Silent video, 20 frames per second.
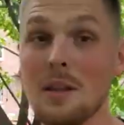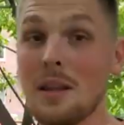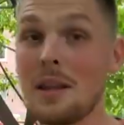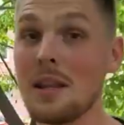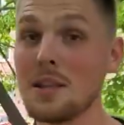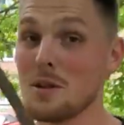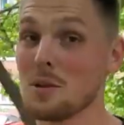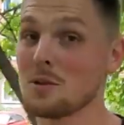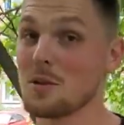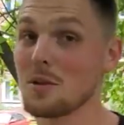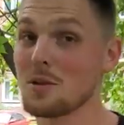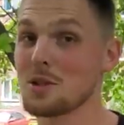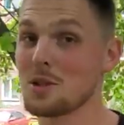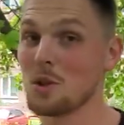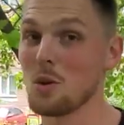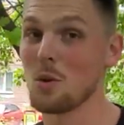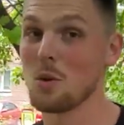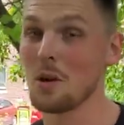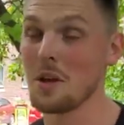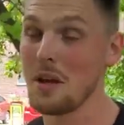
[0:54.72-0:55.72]
Let's go to the
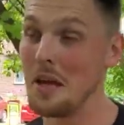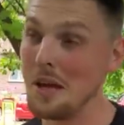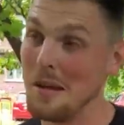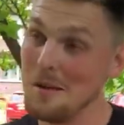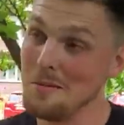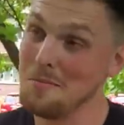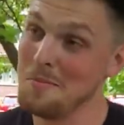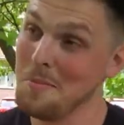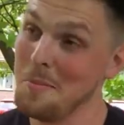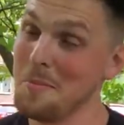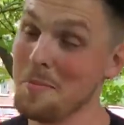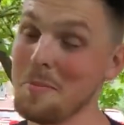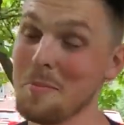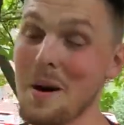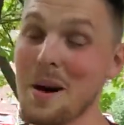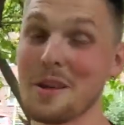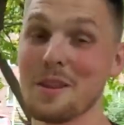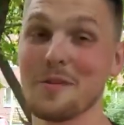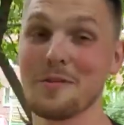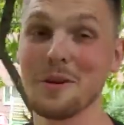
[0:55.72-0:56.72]
store and
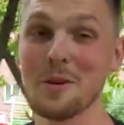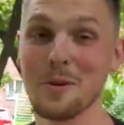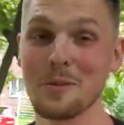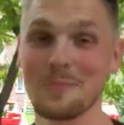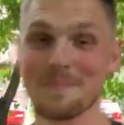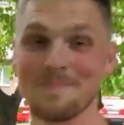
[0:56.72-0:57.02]
buy the food.